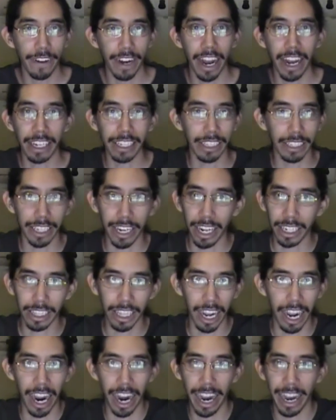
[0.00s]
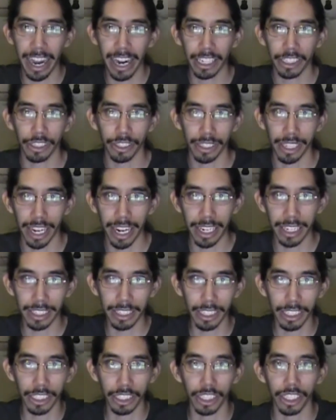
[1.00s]
not the high
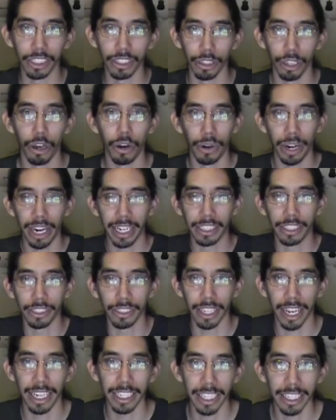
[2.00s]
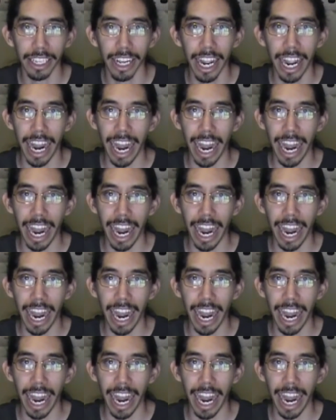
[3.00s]
exercises, just lower exercises,